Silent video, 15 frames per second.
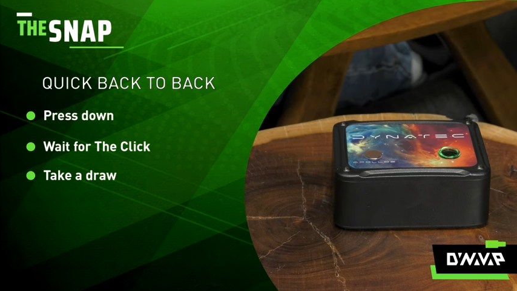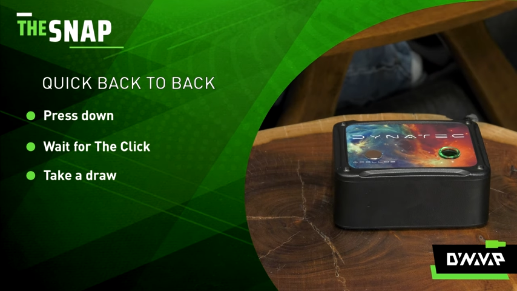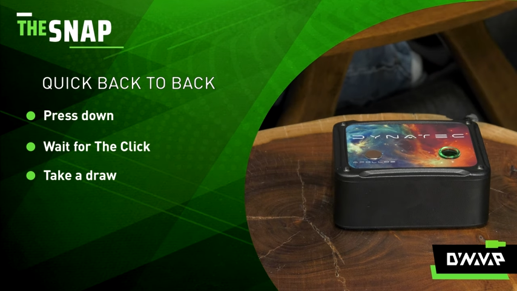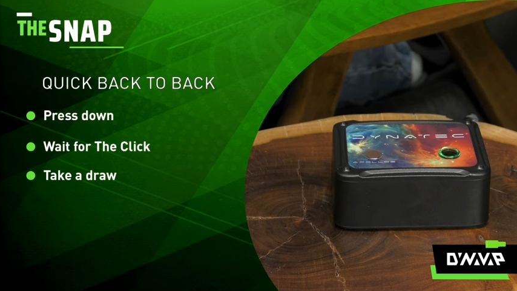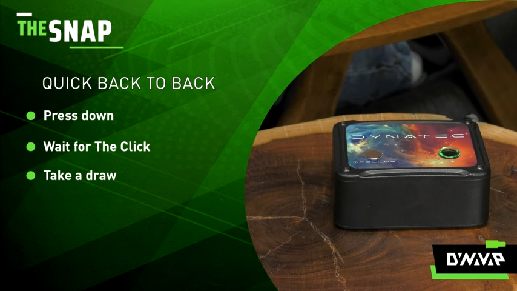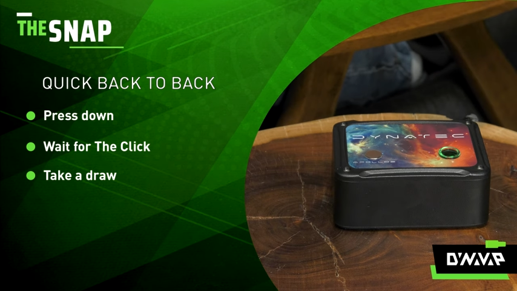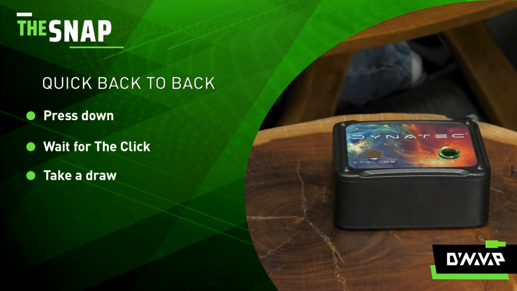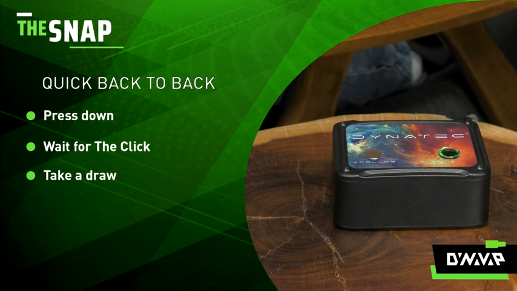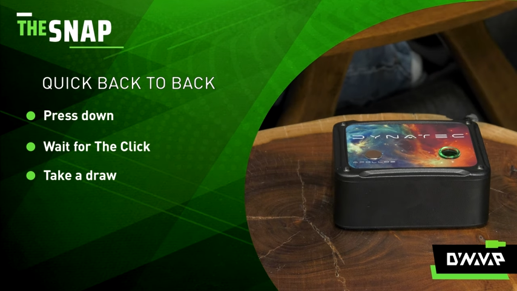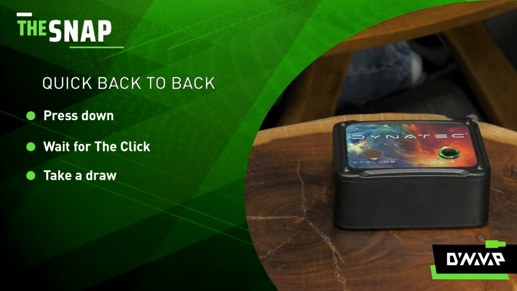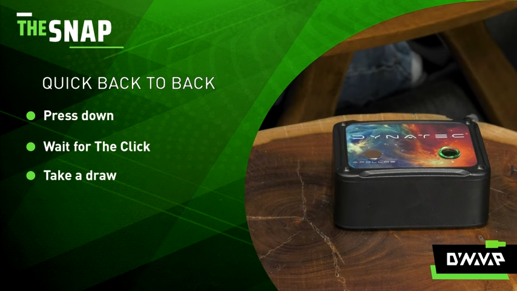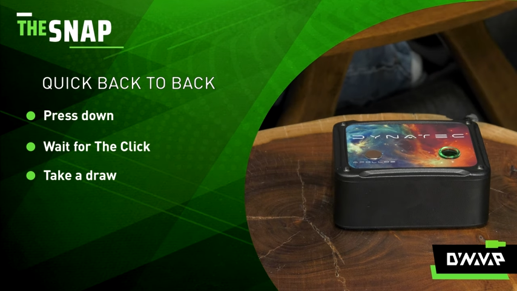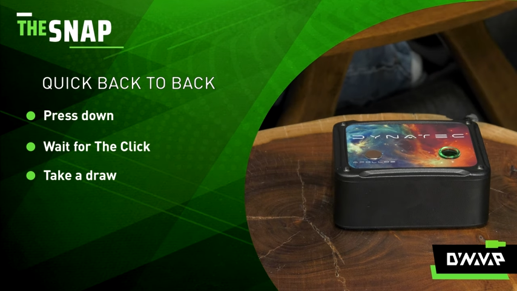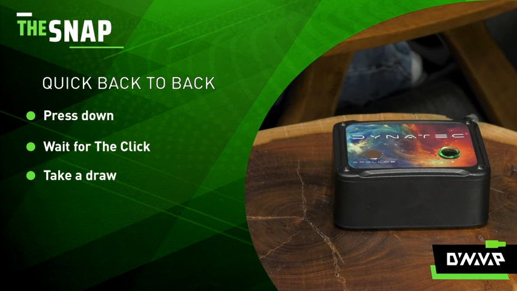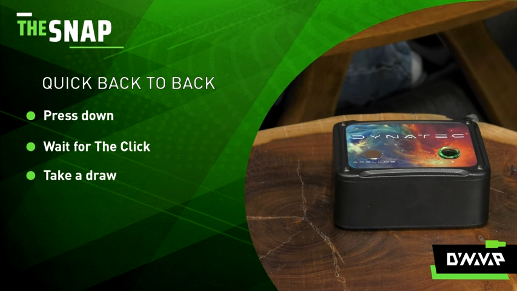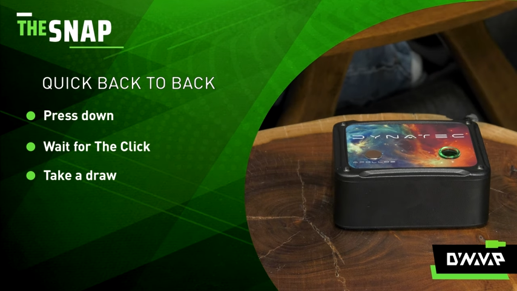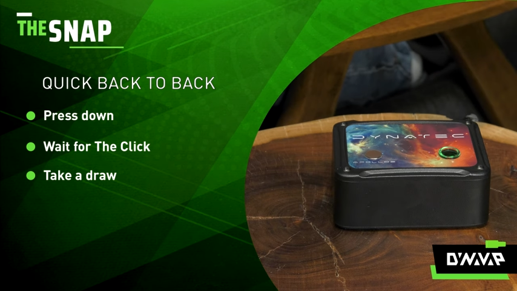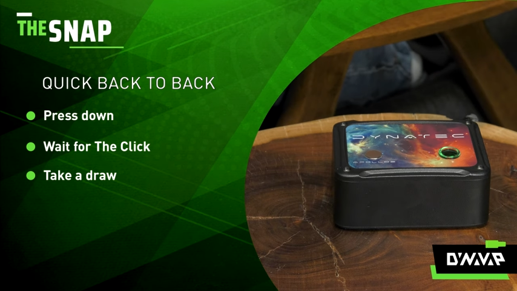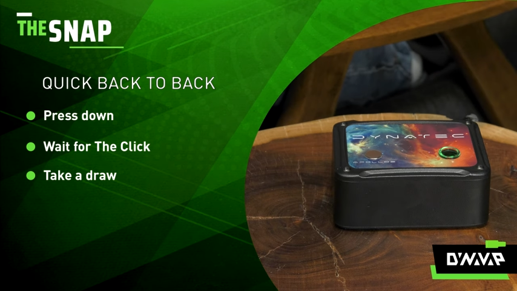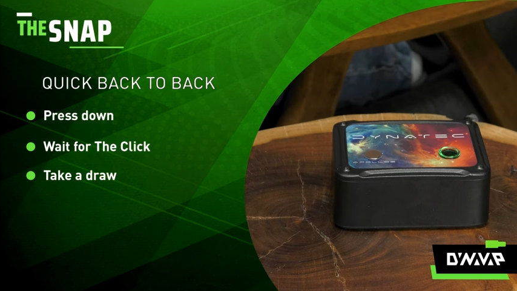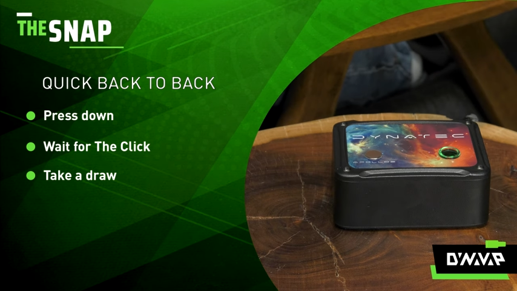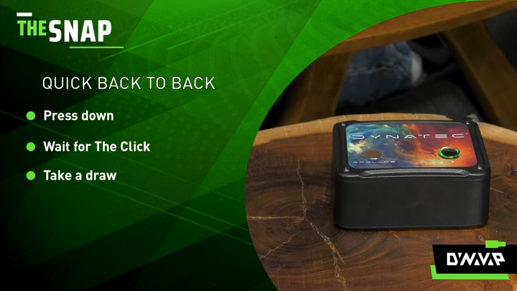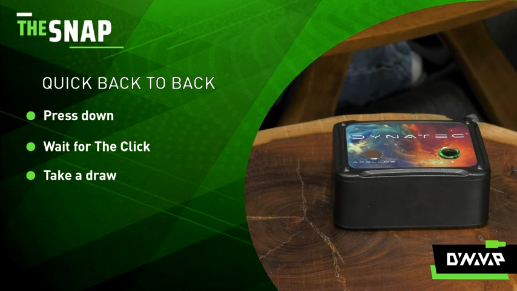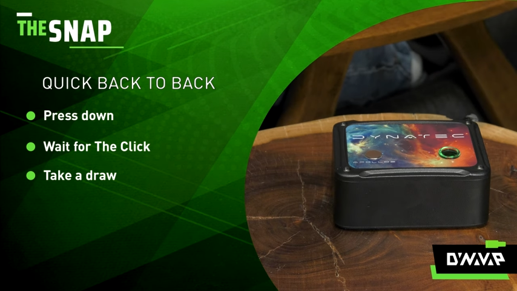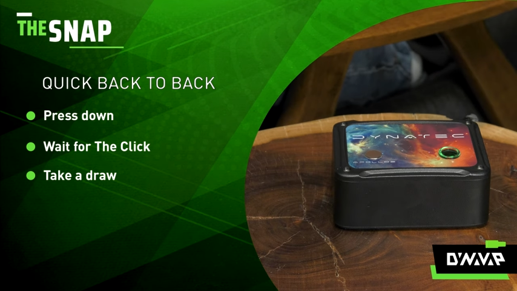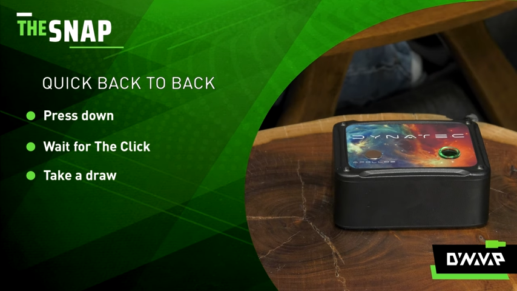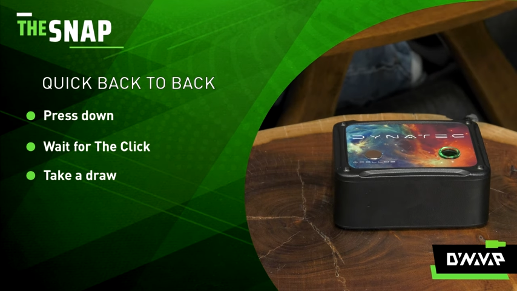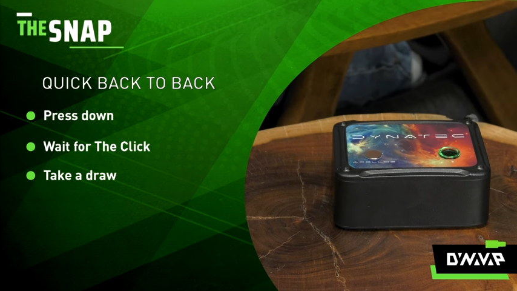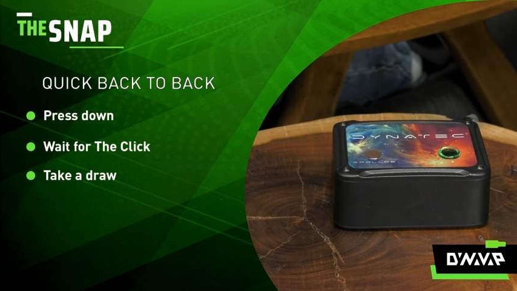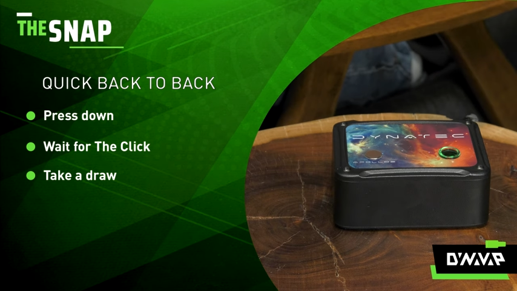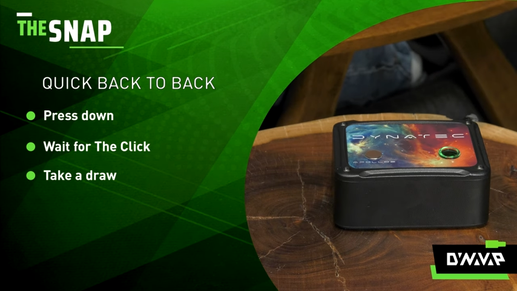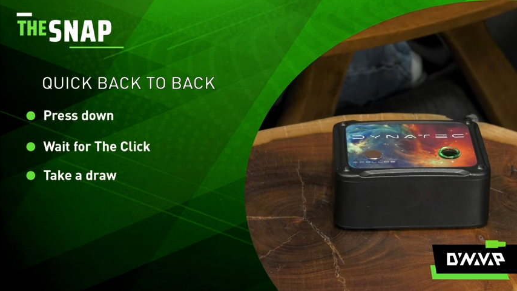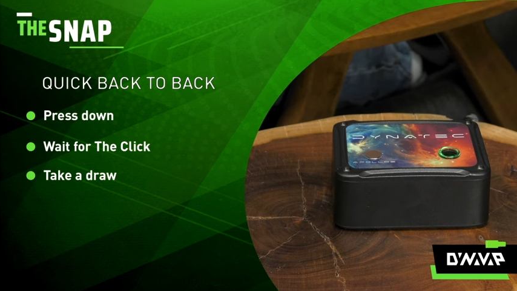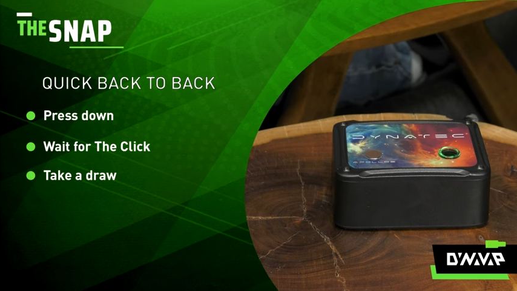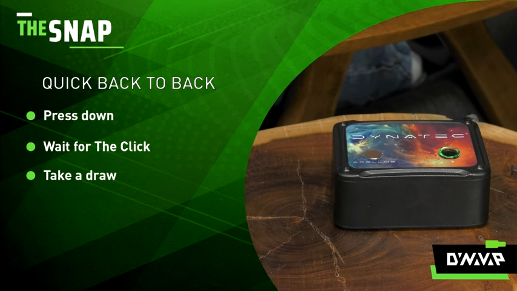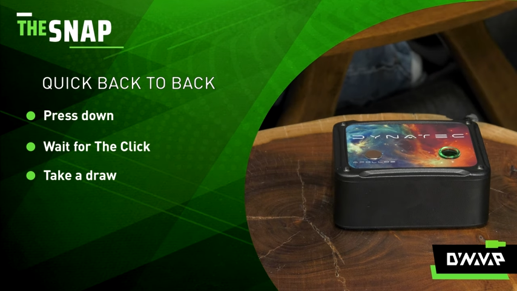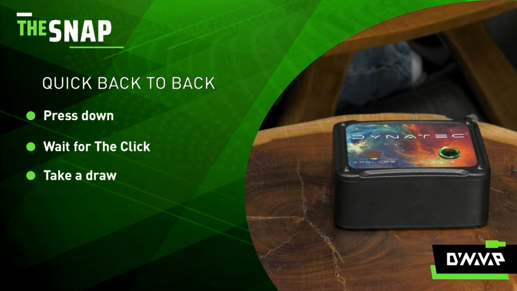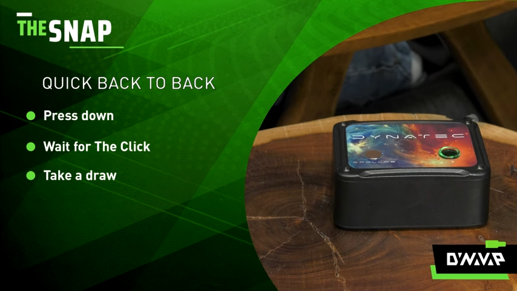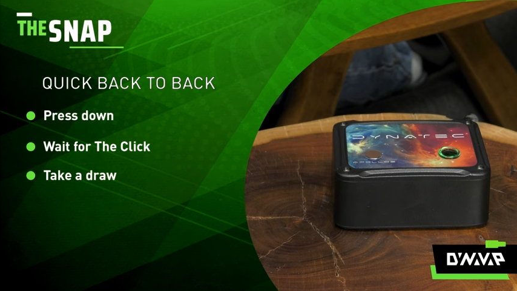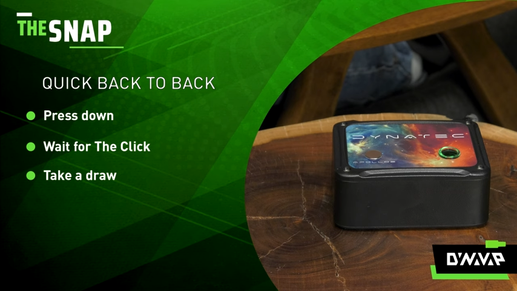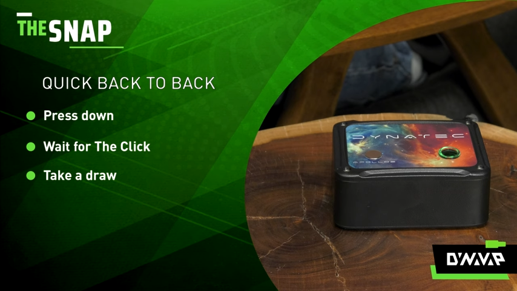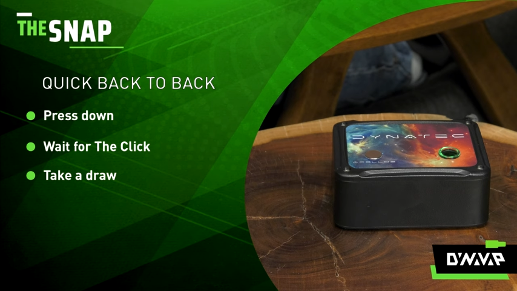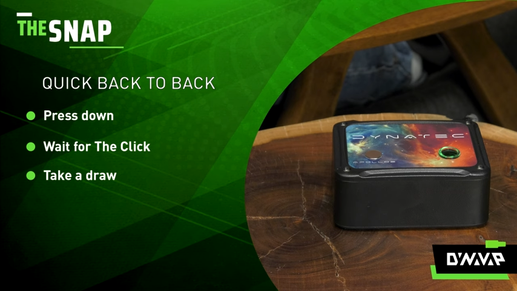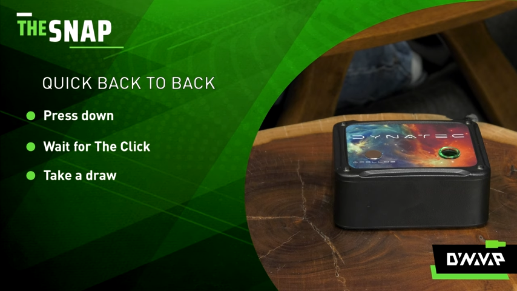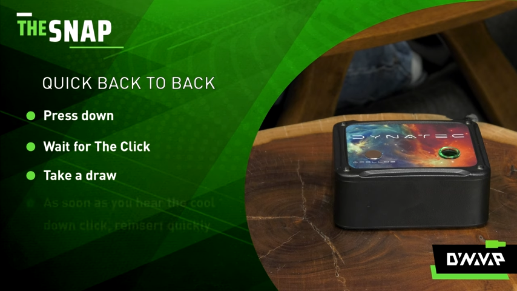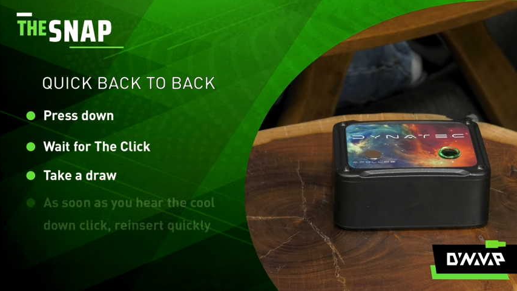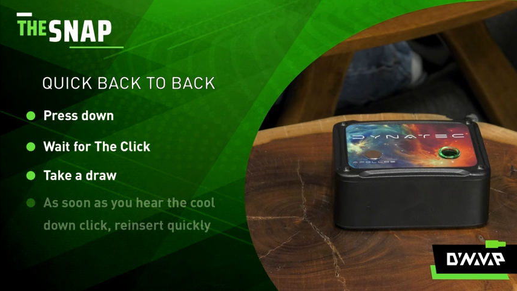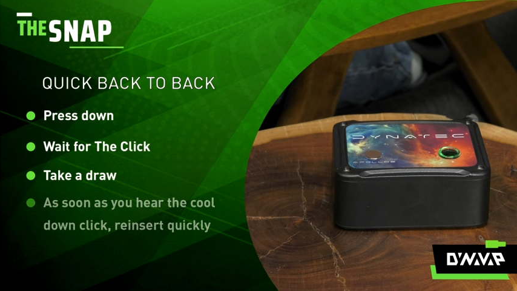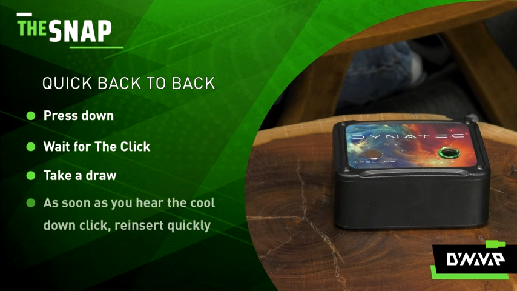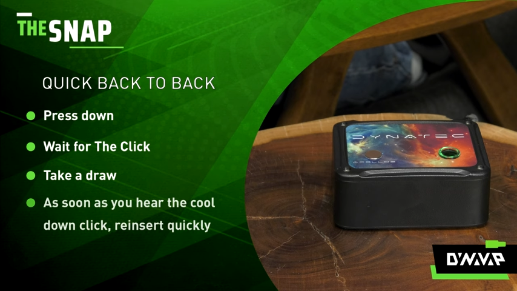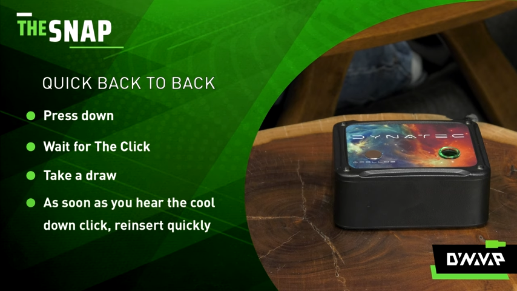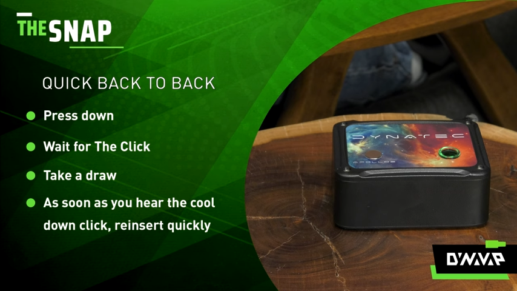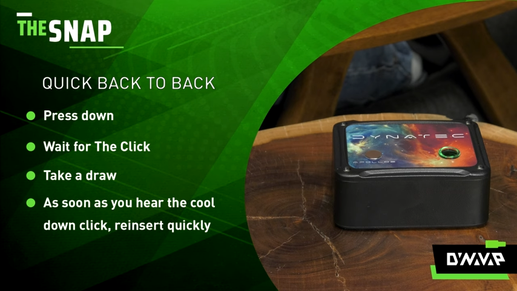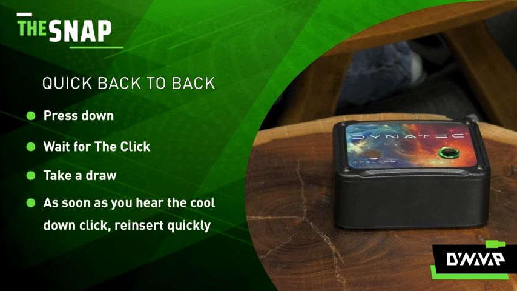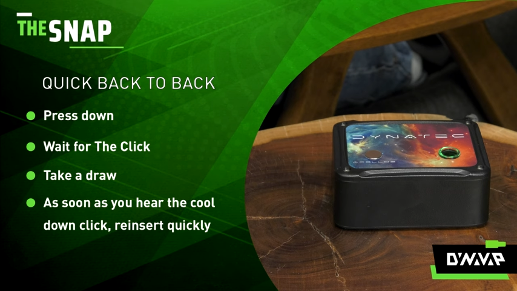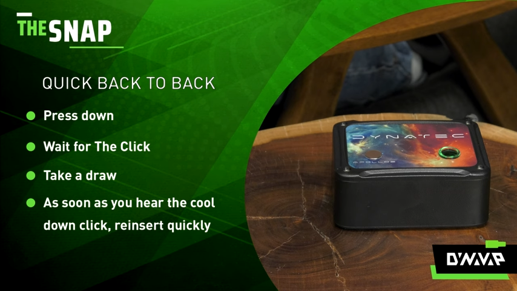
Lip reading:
(no speaker visible)